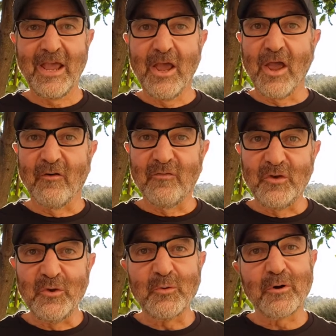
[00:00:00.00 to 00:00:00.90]
If
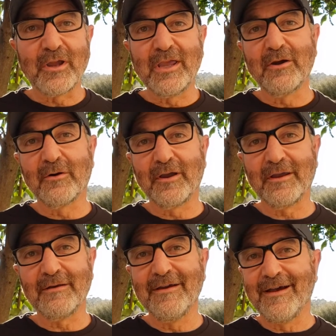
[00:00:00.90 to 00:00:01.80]
you are
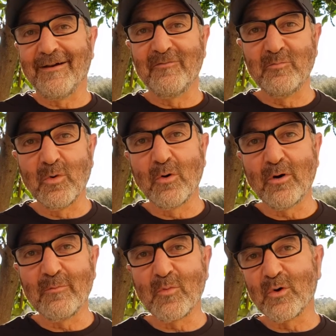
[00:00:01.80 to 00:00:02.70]
hearing of more
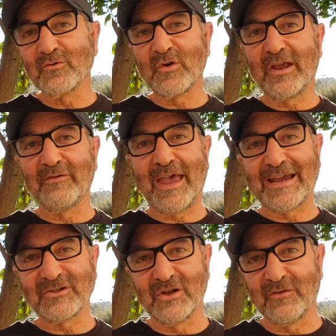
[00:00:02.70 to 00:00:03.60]
and more
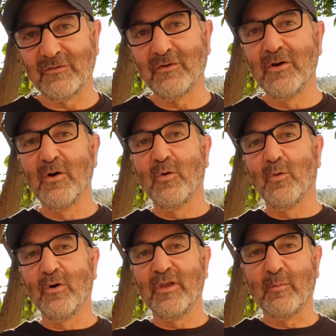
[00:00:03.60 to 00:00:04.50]
transactions
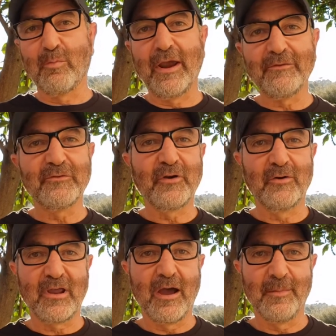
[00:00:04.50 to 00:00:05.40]
where the appraisals
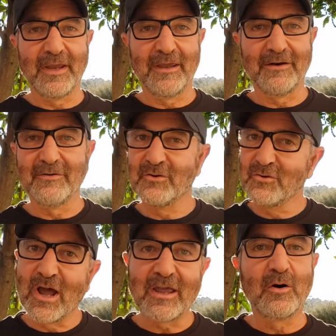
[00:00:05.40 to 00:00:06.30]
aren't coming in, you're
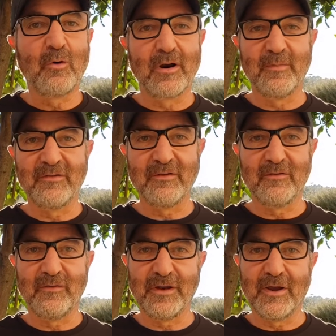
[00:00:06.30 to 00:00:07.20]
not going to want to miss this
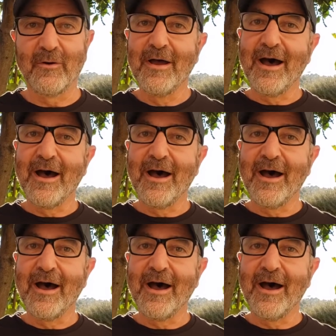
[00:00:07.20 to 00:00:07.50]
video.